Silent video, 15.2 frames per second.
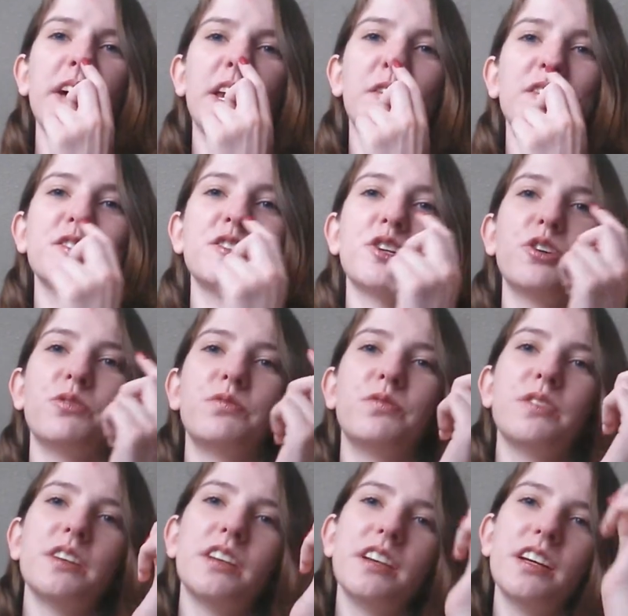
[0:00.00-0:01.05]
Anyway, so,
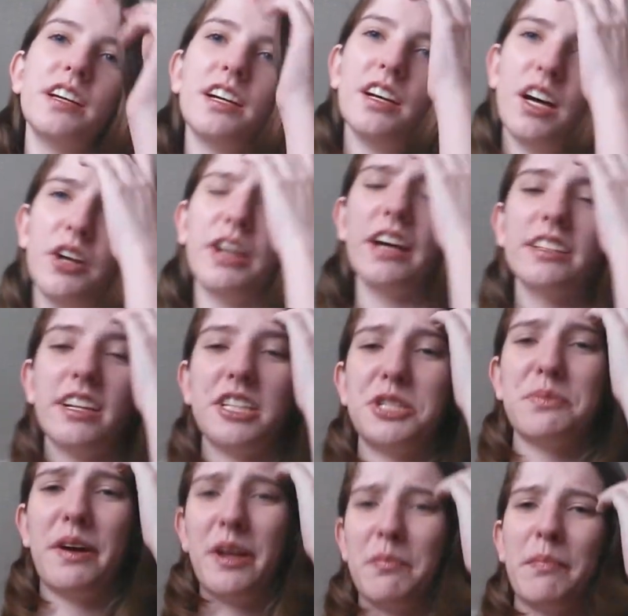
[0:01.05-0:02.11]
not
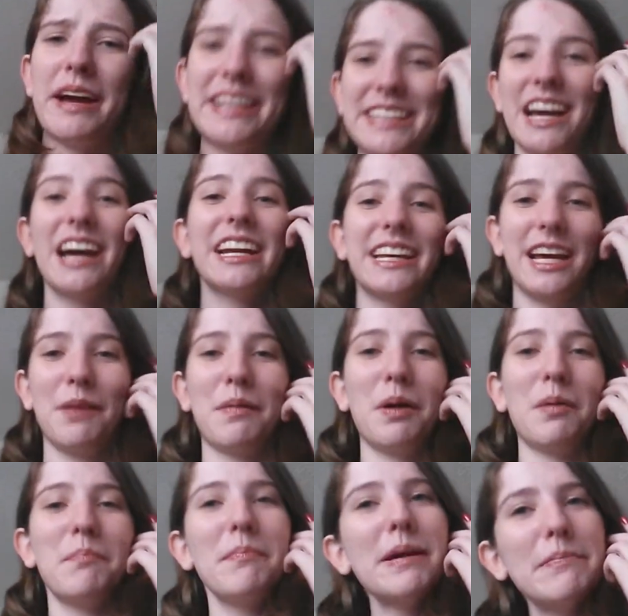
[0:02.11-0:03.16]
Tachibana, Mai Taniyama.
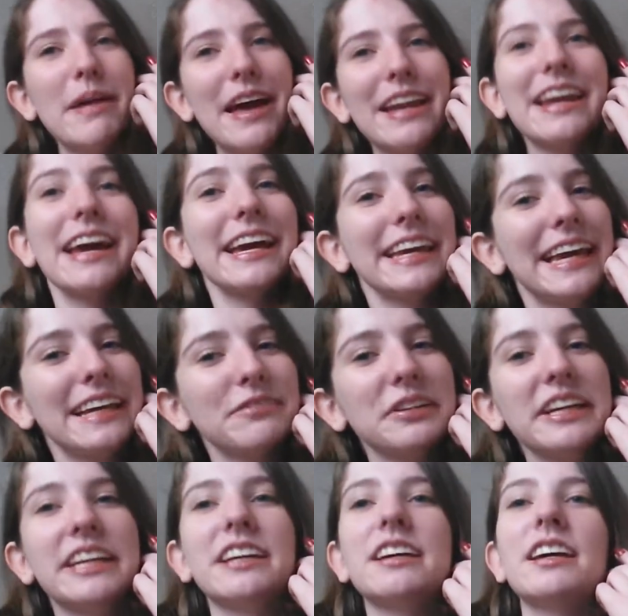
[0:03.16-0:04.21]
My bad, I can't
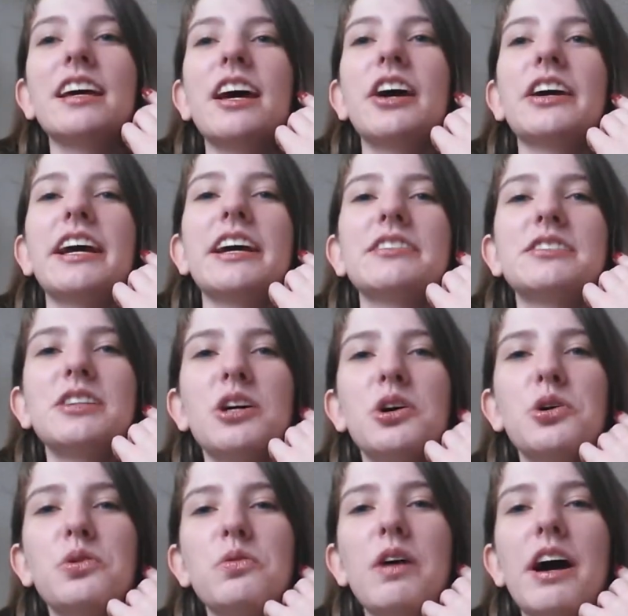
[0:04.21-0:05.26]
read. Okay,
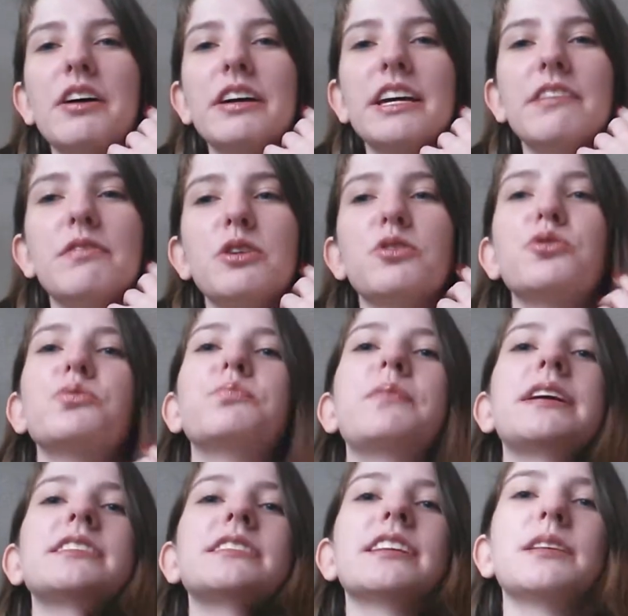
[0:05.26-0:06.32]
so I'll give you
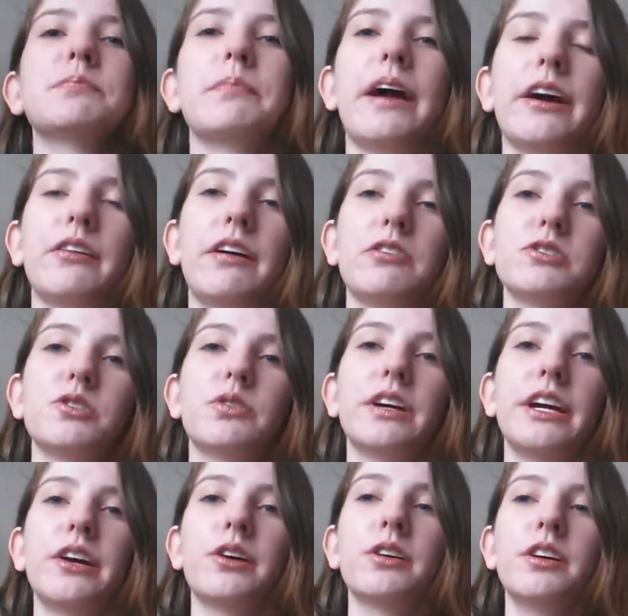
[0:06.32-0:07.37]
basic background story
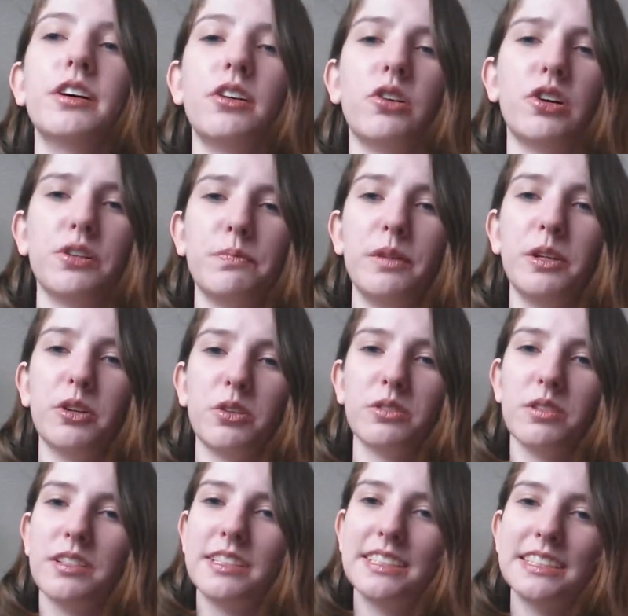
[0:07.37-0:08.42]
here, or a
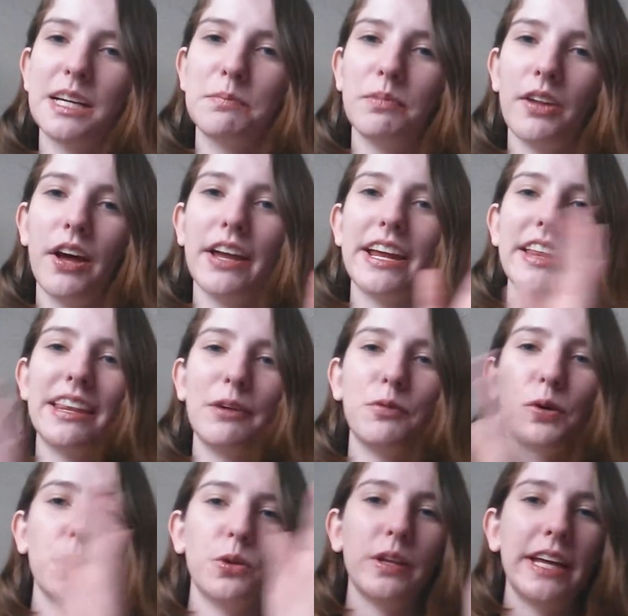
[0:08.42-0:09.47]
little subplot, and then
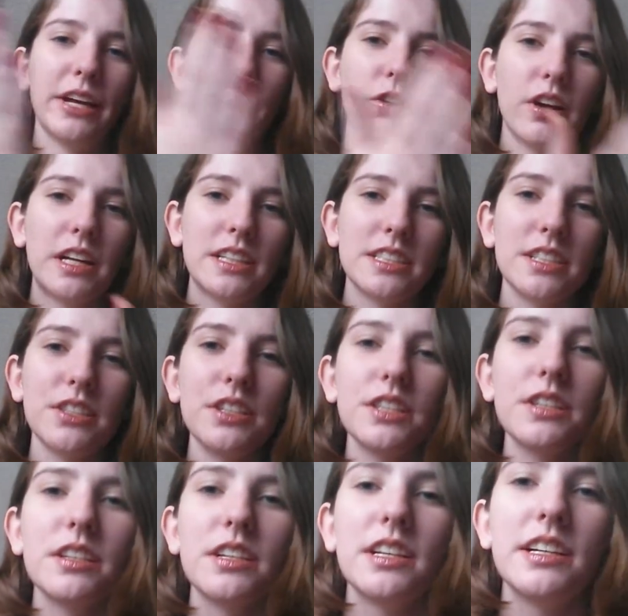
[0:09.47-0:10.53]
we'll go later on into
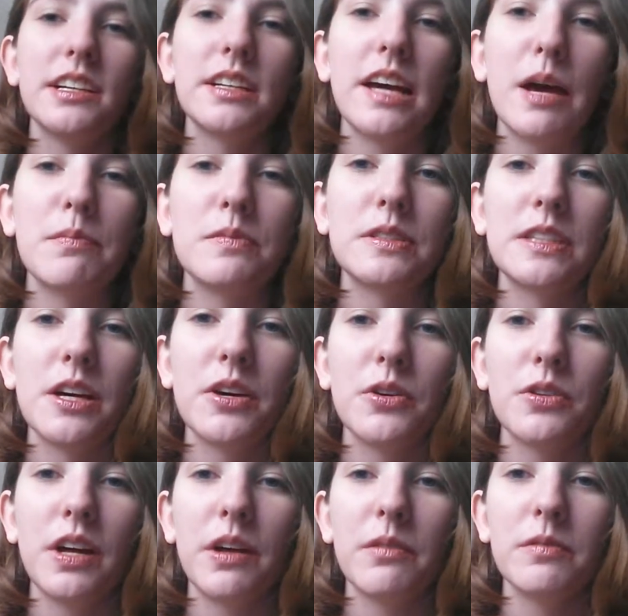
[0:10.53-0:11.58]
the
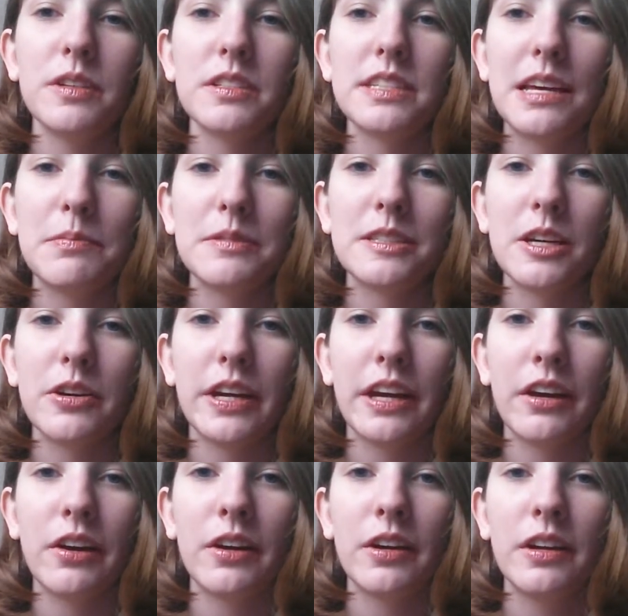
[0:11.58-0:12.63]
episode, this episode
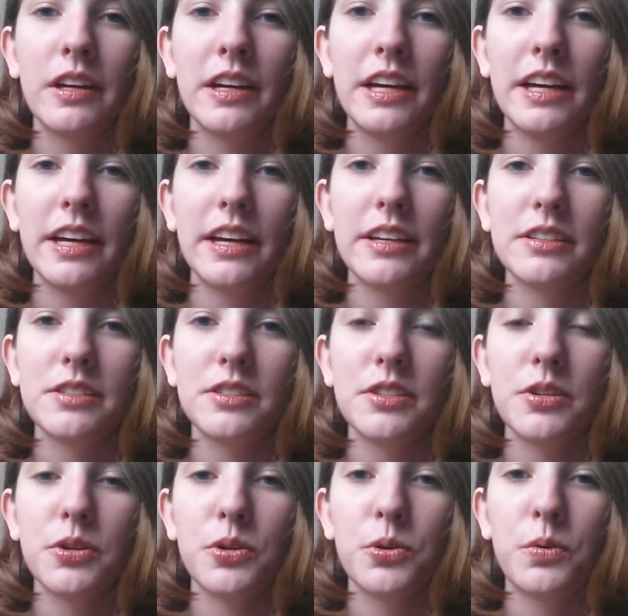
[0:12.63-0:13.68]
here,
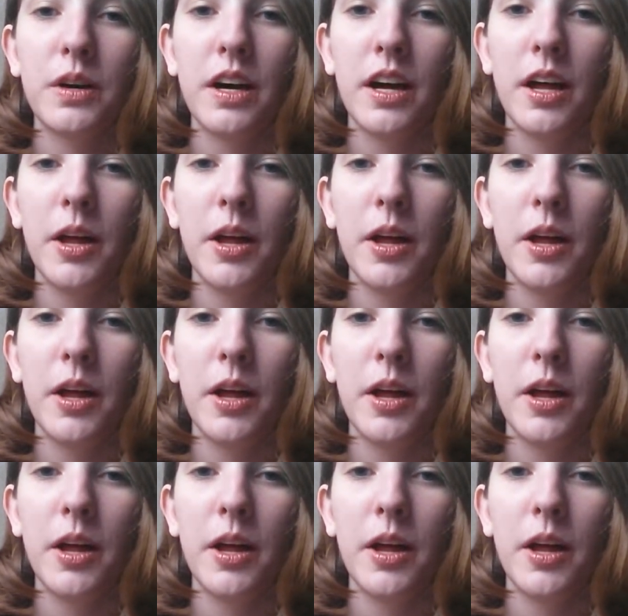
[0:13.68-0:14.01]
into,